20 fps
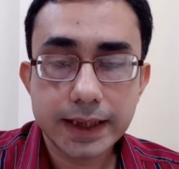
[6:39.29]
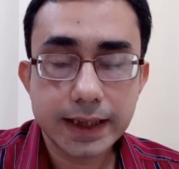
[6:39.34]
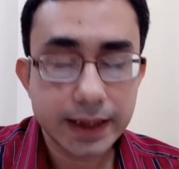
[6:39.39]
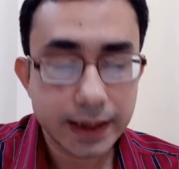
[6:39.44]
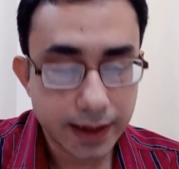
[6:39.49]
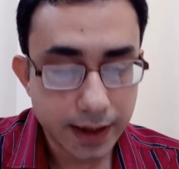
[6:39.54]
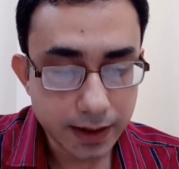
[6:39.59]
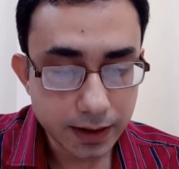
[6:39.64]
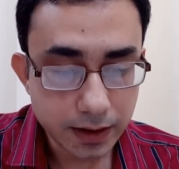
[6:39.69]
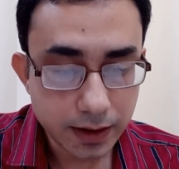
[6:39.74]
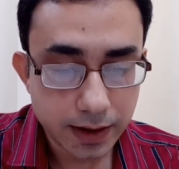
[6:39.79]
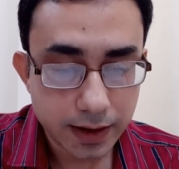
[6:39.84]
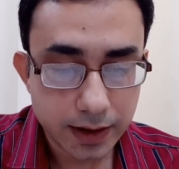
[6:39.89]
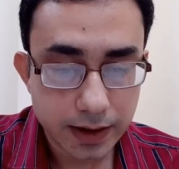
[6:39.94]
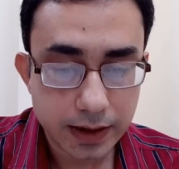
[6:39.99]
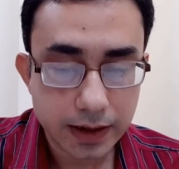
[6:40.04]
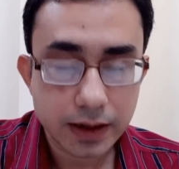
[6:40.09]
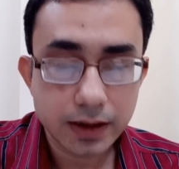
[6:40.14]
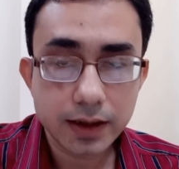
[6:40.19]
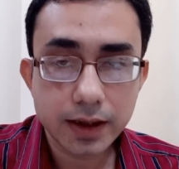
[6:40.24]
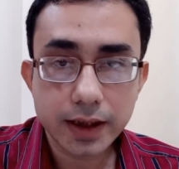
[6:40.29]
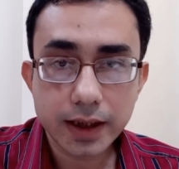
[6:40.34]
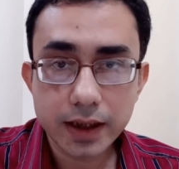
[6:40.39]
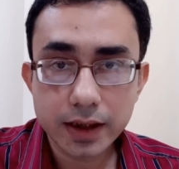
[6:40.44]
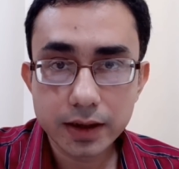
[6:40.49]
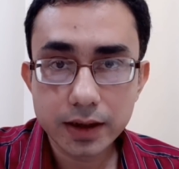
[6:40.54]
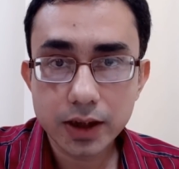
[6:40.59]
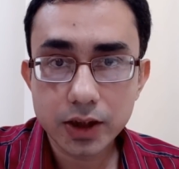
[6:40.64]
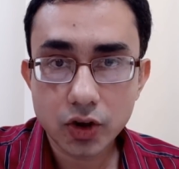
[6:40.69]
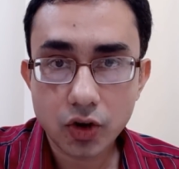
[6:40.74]
Again, in the
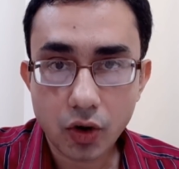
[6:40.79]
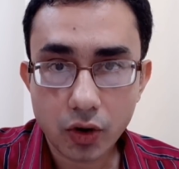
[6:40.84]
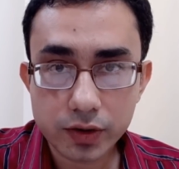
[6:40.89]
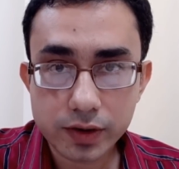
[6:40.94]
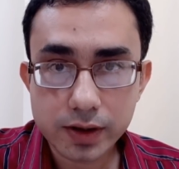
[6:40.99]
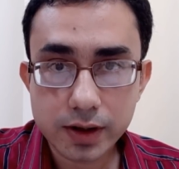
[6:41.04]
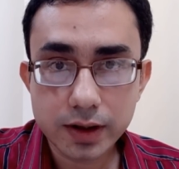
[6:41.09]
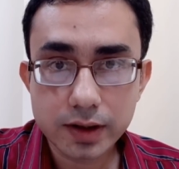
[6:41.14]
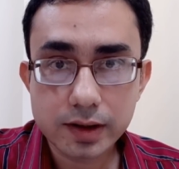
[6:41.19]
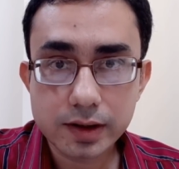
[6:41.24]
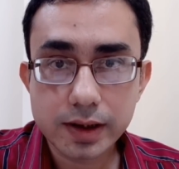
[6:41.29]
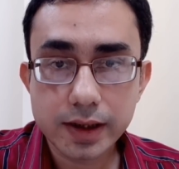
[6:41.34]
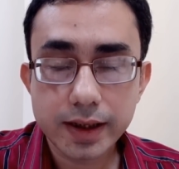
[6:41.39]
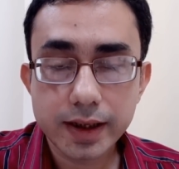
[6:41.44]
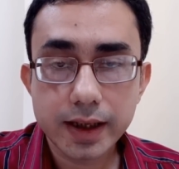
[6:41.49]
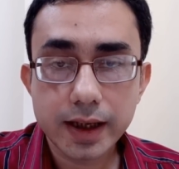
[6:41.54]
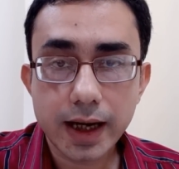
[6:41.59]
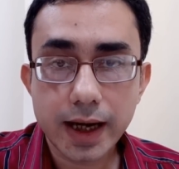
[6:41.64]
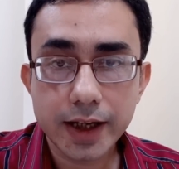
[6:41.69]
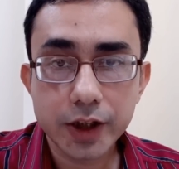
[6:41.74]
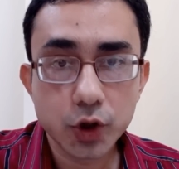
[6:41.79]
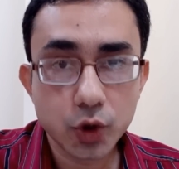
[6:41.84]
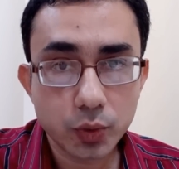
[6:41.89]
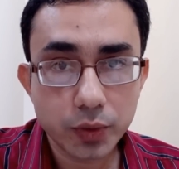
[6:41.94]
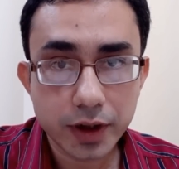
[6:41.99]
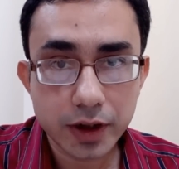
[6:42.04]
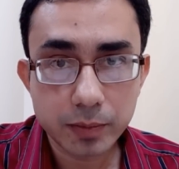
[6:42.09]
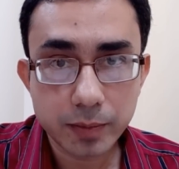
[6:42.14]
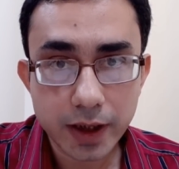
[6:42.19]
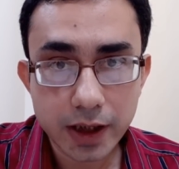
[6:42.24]
Indian context, I know
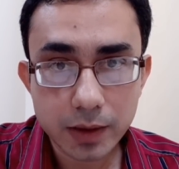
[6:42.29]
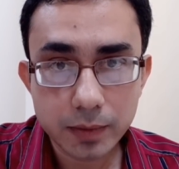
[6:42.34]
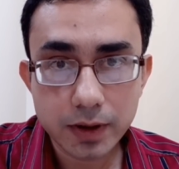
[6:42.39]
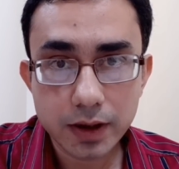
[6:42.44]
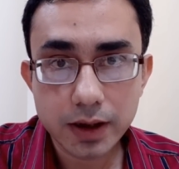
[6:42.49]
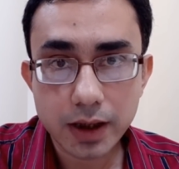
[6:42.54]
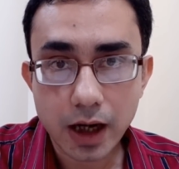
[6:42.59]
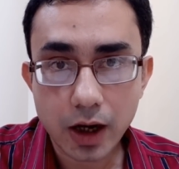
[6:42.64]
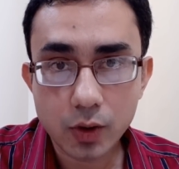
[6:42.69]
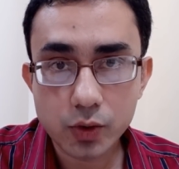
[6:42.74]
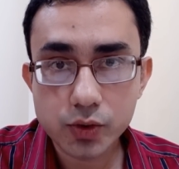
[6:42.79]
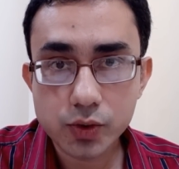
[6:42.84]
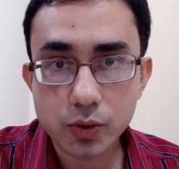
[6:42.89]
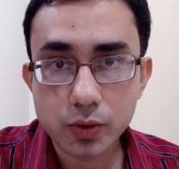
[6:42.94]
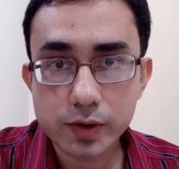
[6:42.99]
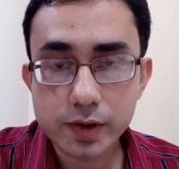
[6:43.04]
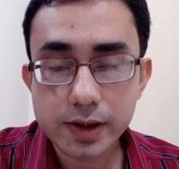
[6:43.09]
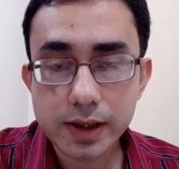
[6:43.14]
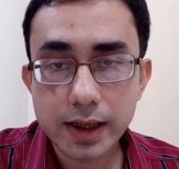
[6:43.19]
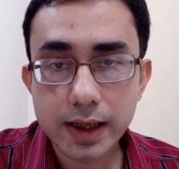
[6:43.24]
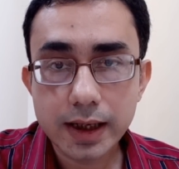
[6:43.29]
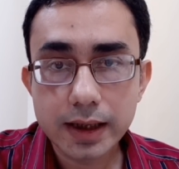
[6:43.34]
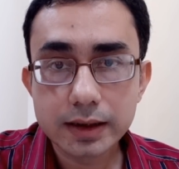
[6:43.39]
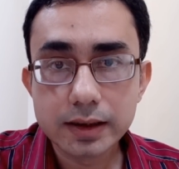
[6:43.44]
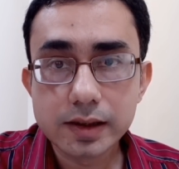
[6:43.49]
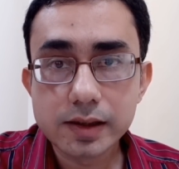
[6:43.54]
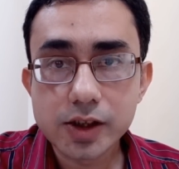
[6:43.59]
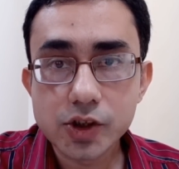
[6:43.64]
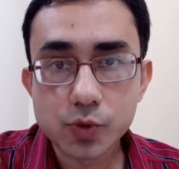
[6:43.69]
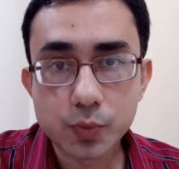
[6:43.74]
in many, many households,
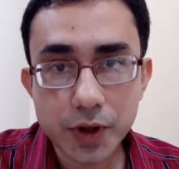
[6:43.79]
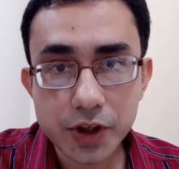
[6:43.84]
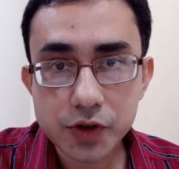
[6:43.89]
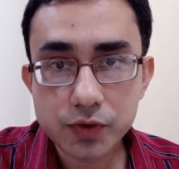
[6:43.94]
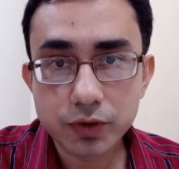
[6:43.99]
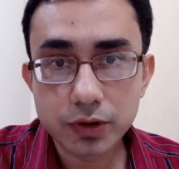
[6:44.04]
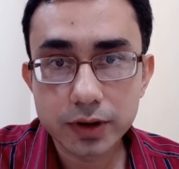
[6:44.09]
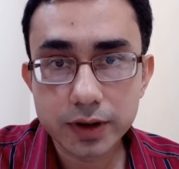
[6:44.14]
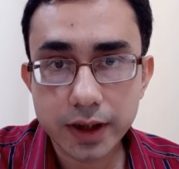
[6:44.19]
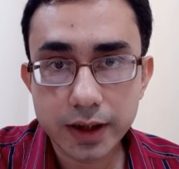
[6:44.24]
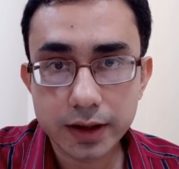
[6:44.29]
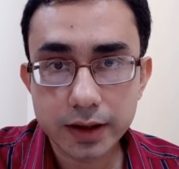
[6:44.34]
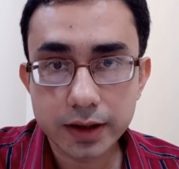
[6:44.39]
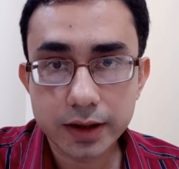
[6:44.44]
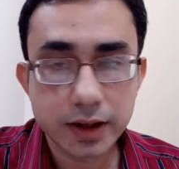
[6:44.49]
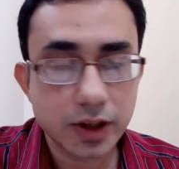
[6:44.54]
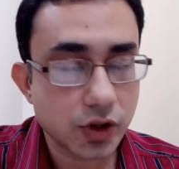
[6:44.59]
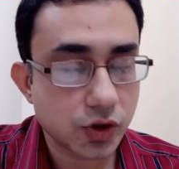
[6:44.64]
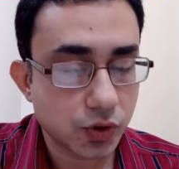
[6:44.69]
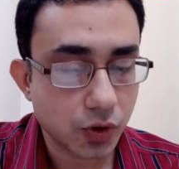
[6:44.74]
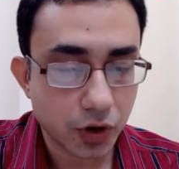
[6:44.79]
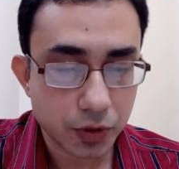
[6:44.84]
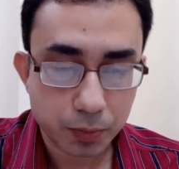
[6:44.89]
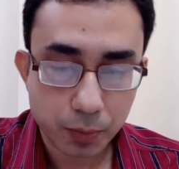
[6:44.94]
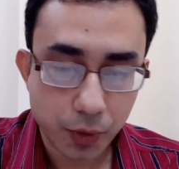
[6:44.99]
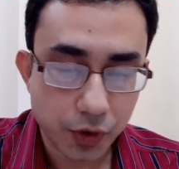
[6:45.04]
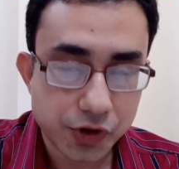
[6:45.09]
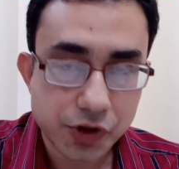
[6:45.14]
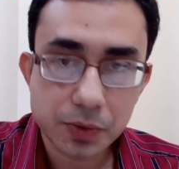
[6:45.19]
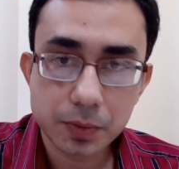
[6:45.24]
this is wishful thinking. It is
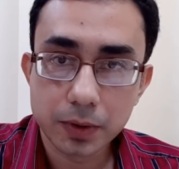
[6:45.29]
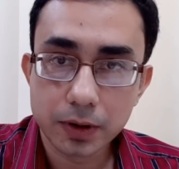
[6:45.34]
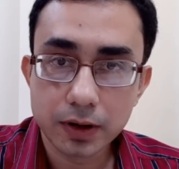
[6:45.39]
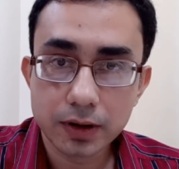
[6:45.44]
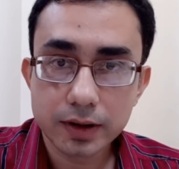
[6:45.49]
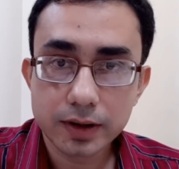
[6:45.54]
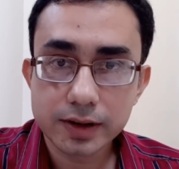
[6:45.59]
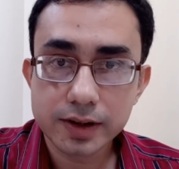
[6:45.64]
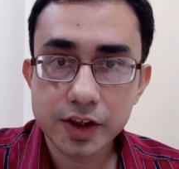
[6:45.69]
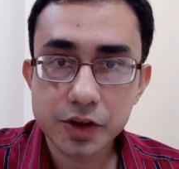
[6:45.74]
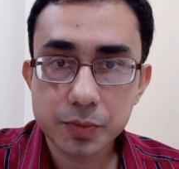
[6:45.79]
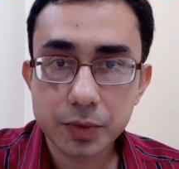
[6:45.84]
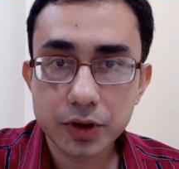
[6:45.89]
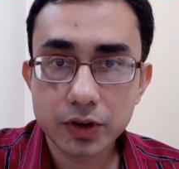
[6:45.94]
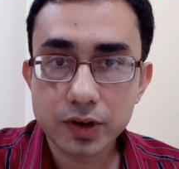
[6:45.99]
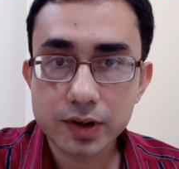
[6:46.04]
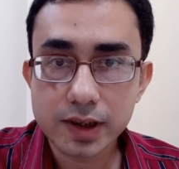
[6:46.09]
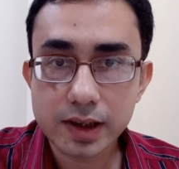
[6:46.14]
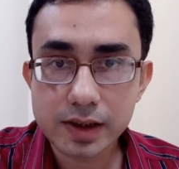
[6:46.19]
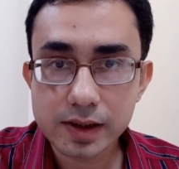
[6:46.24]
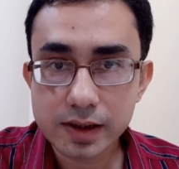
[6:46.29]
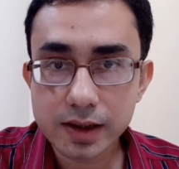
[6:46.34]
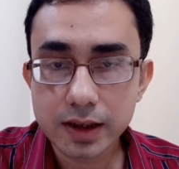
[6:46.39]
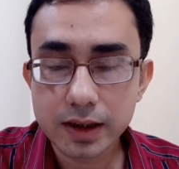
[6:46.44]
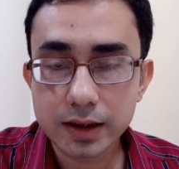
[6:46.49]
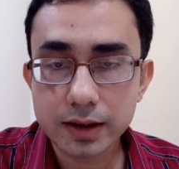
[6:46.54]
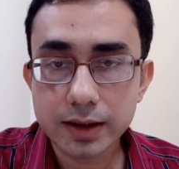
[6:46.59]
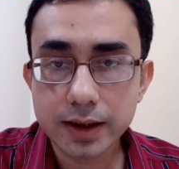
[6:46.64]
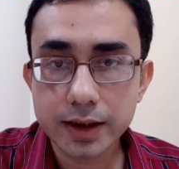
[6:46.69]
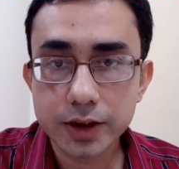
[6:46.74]
not possible. Just because I
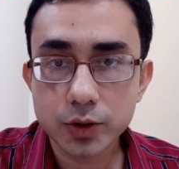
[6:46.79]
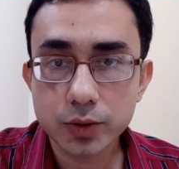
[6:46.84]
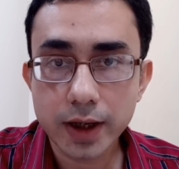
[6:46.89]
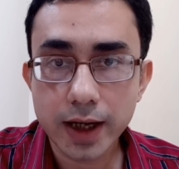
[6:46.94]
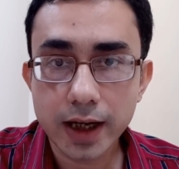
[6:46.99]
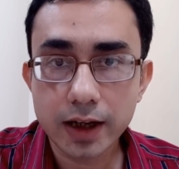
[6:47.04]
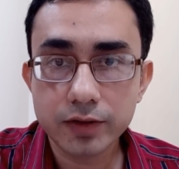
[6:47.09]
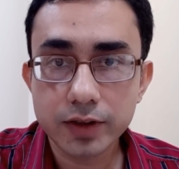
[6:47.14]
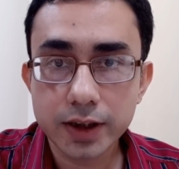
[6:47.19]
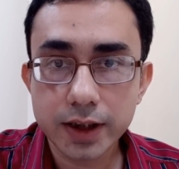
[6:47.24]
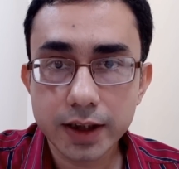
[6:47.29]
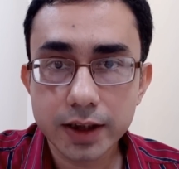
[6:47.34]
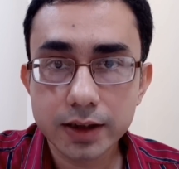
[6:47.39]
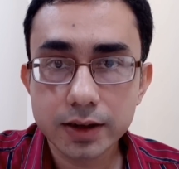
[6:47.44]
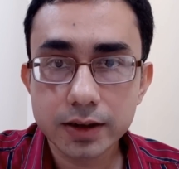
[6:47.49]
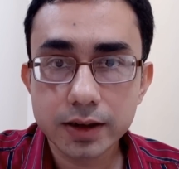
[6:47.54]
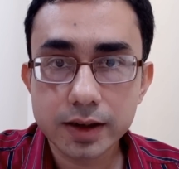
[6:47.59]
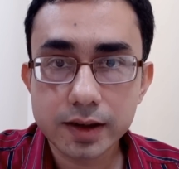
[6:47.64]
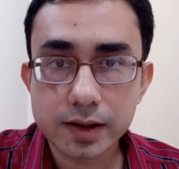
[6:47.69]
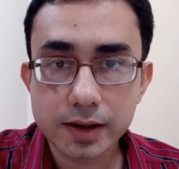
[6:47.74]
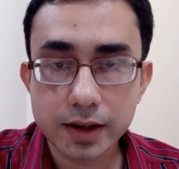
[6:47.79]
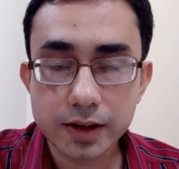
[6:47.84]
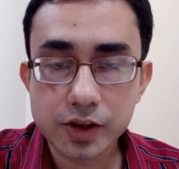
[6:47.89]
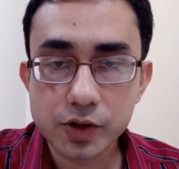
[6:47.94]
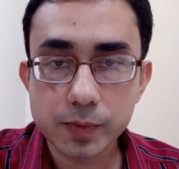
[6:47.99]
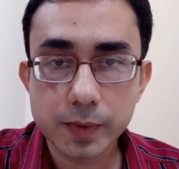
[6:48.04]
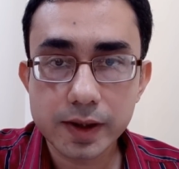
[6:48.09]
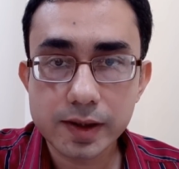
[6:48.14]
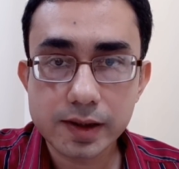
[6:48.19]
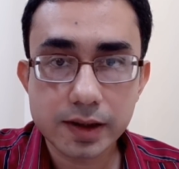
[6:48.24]
say that you have a dedicated study
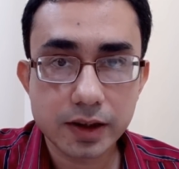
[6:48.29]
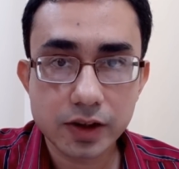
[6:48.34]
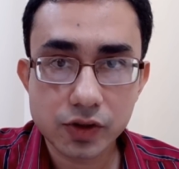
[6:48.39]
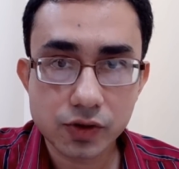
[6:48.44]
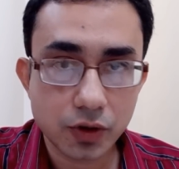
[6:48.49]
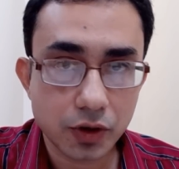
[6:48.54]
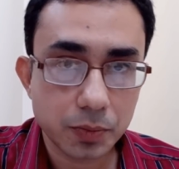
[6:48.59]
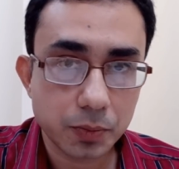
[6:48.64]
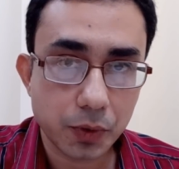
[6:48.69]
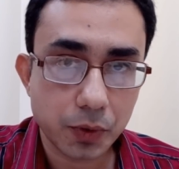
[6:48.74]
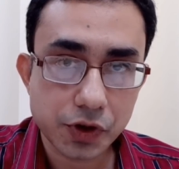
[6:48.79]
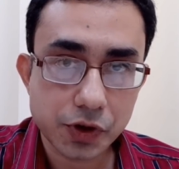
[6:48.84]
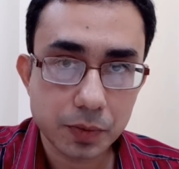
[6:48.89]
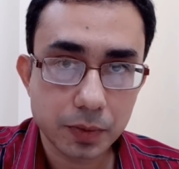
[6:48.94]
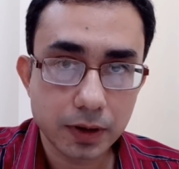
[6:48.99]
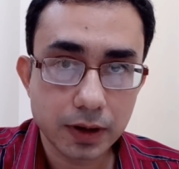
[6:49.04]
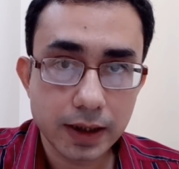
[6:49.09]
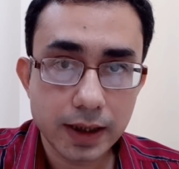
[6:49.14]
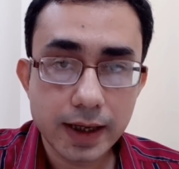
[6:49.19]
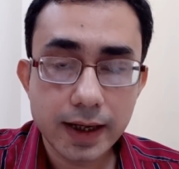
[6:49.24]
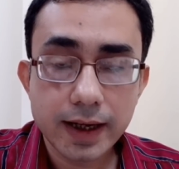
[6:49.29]
space, it is not possible.